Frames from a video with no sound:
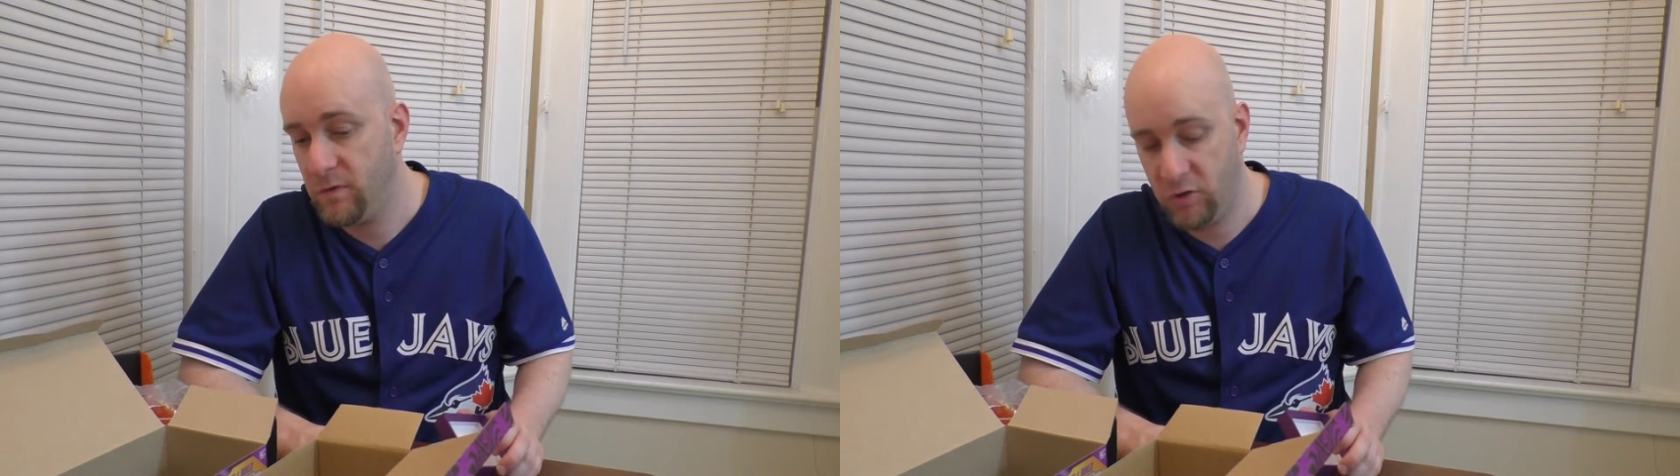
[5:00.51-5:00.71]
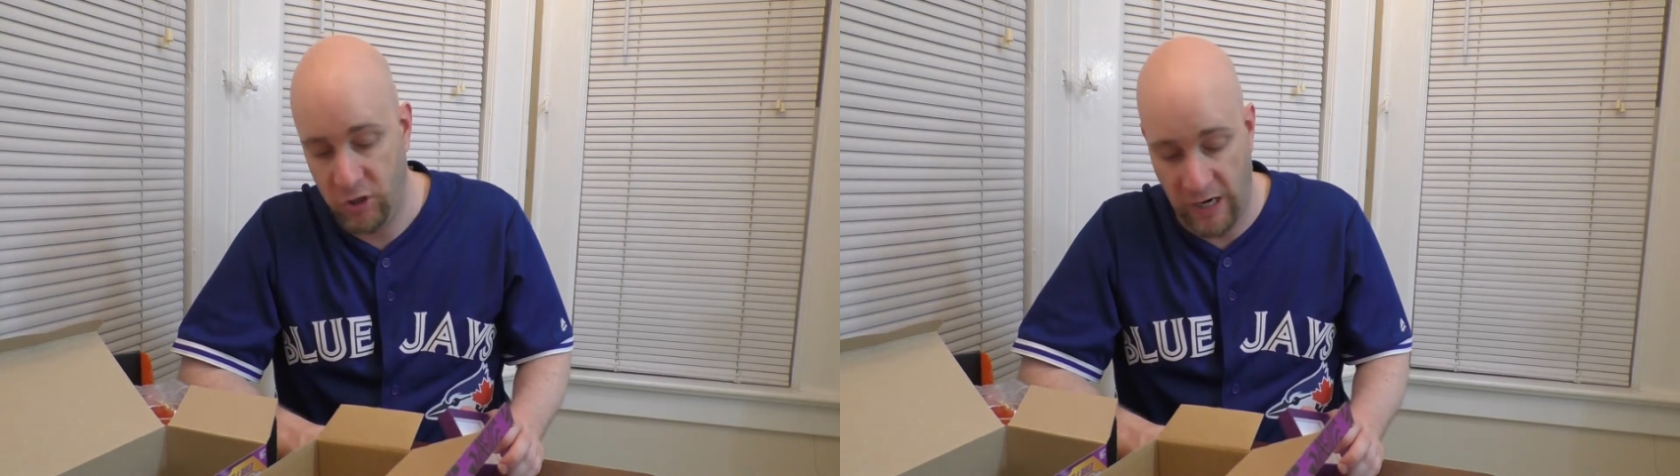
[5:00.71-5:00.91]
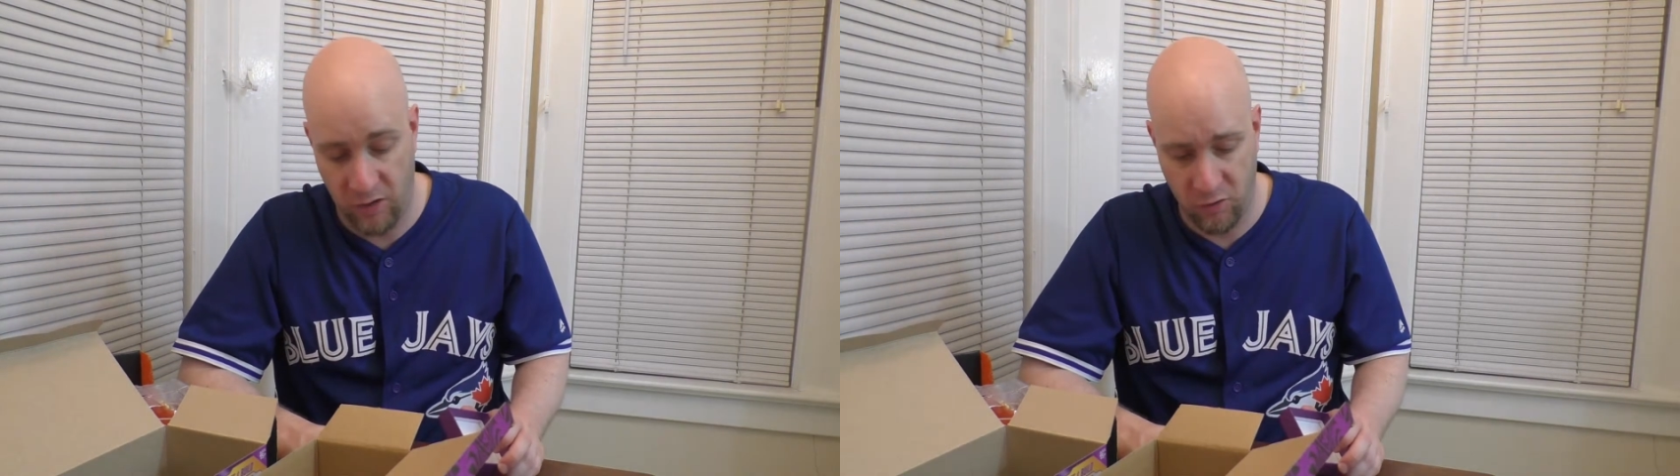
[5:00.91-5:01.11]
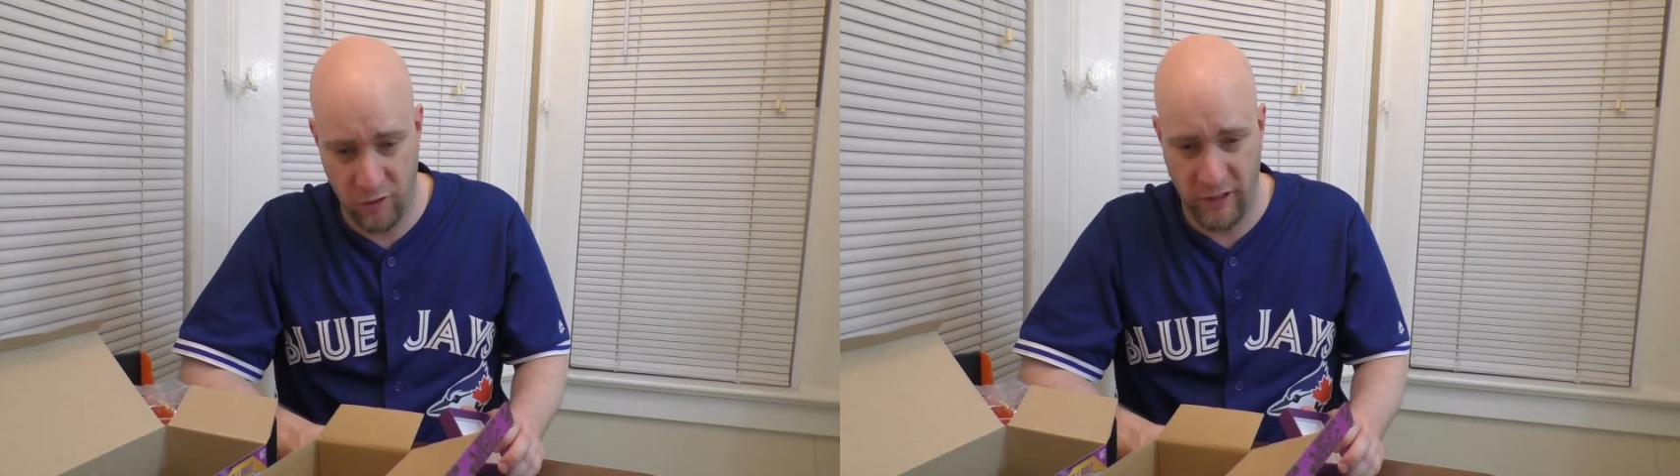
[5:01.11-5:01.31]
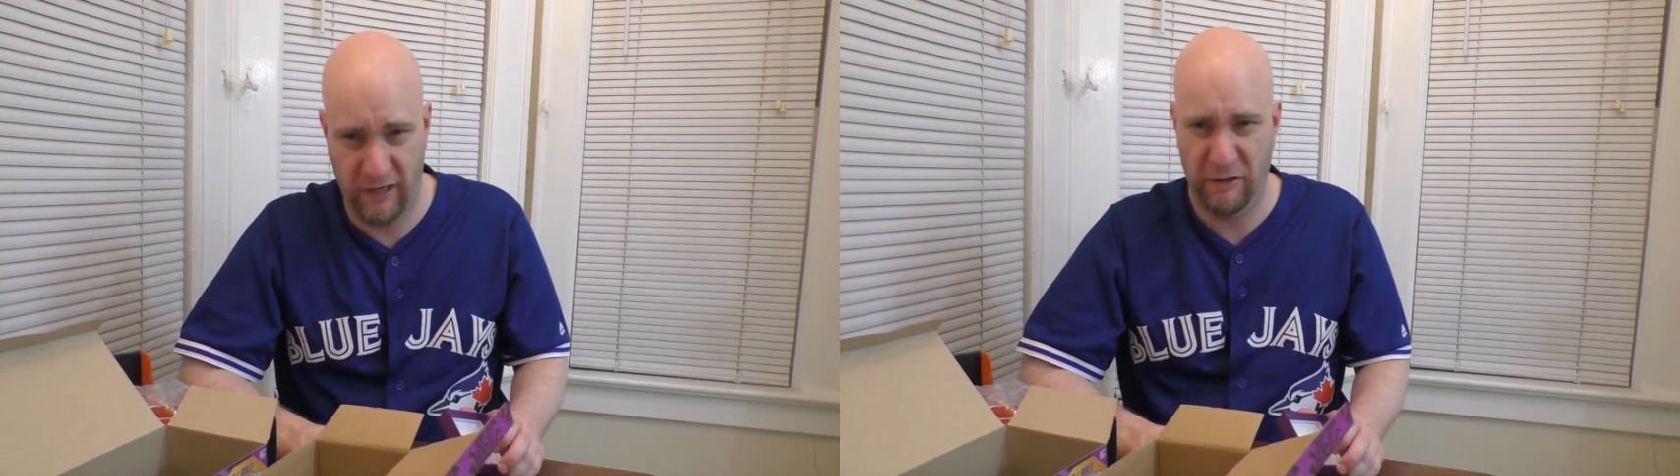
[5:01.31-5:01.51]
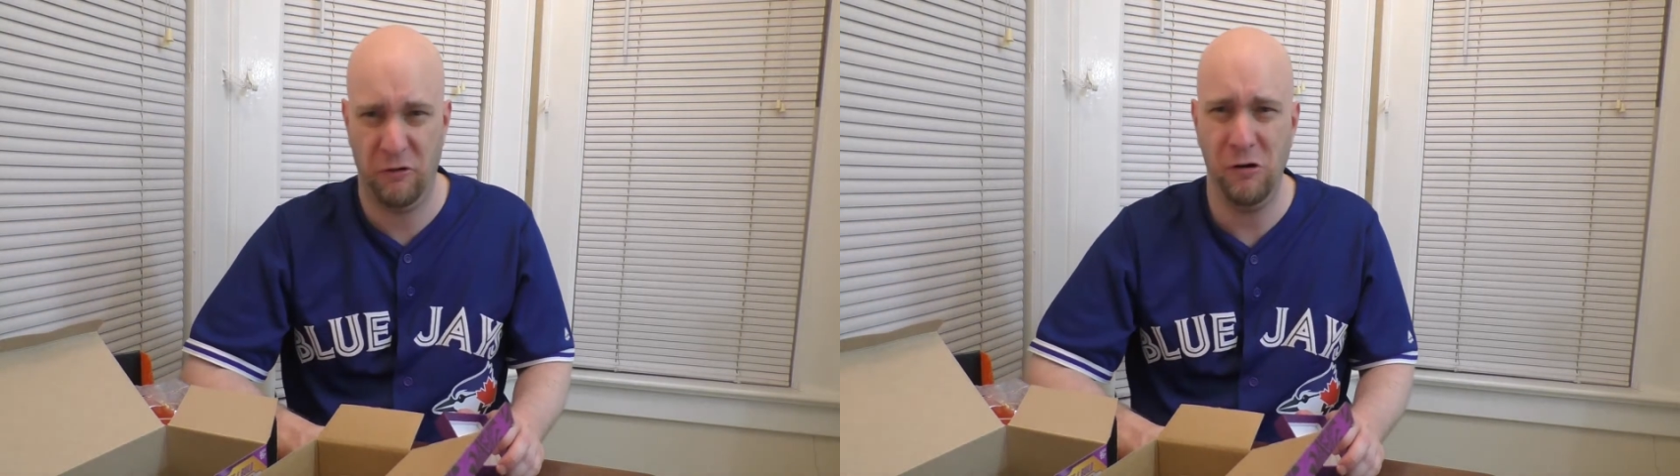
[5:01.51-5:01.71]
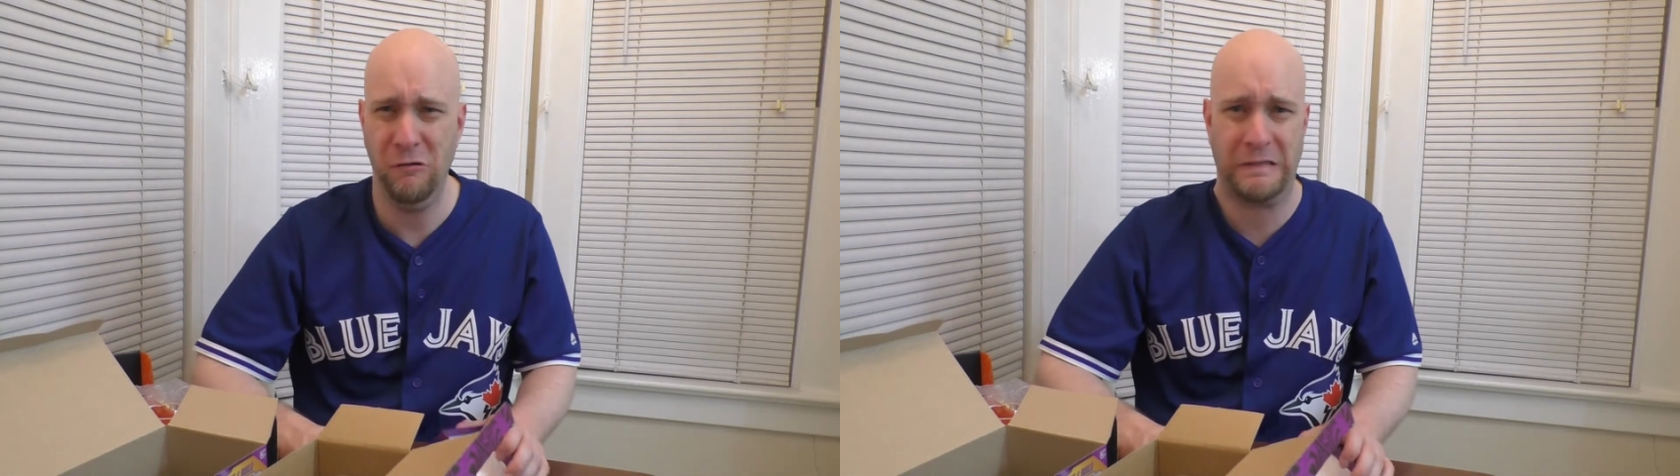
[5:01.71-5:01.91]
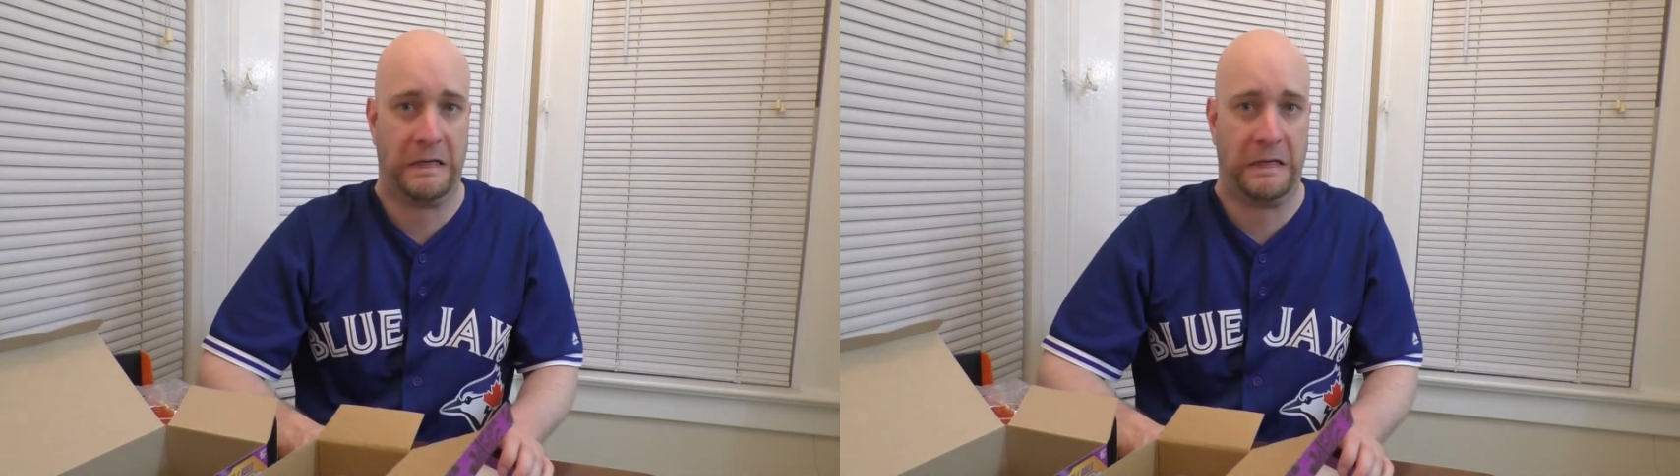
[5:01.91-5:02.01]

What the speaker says: childhood heroes?